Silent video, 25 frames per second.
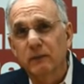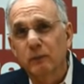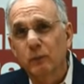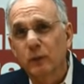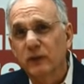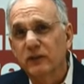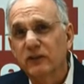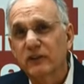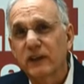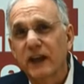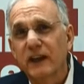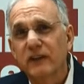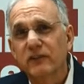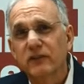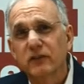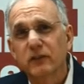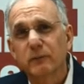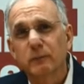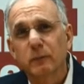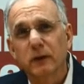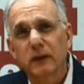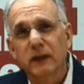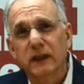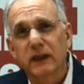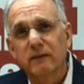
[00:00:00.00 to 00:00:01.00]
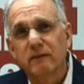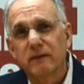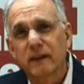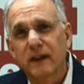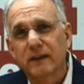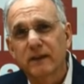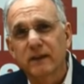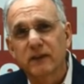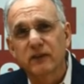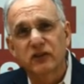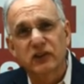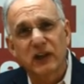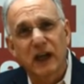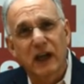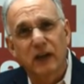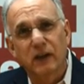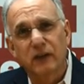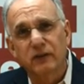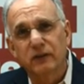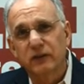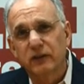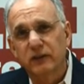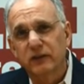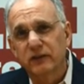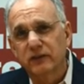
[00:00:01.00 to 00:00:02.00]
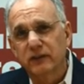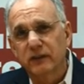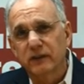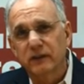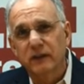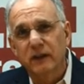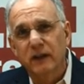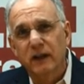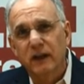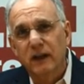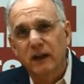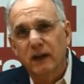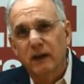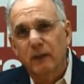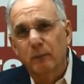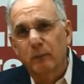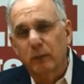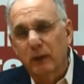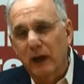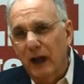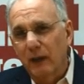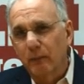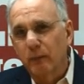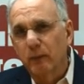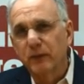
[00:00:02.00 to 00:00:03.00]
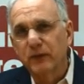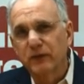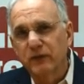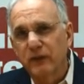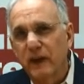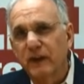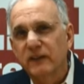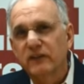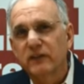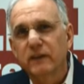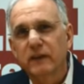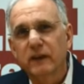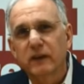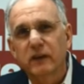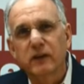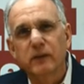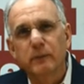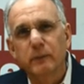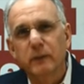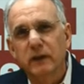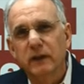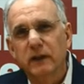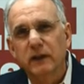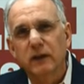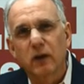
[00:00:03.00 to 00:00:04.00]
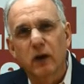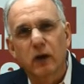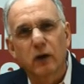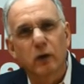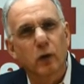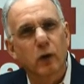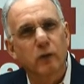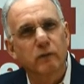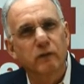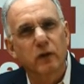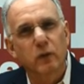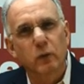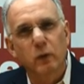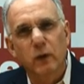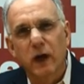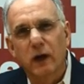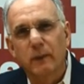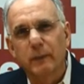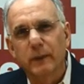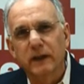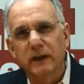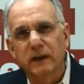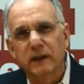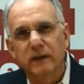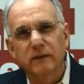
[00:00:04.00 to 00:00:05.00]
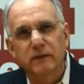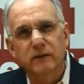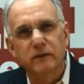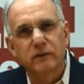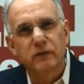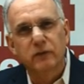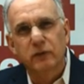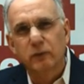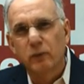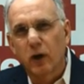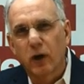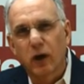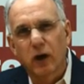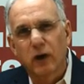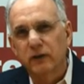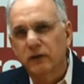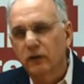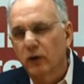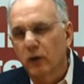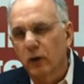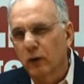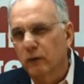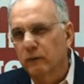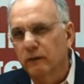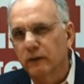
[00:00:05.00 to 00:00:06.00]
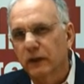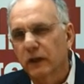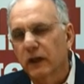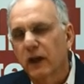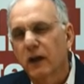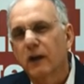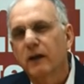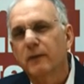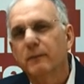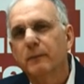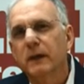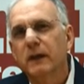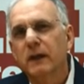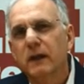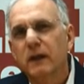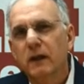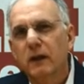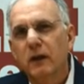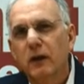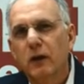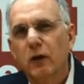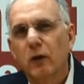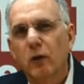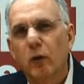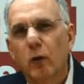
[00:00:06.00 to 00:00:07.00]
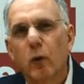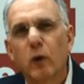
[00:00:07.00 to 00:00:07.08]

in which case you believe that the challenges and problems facing the community are overwhelming and too hard to overcome.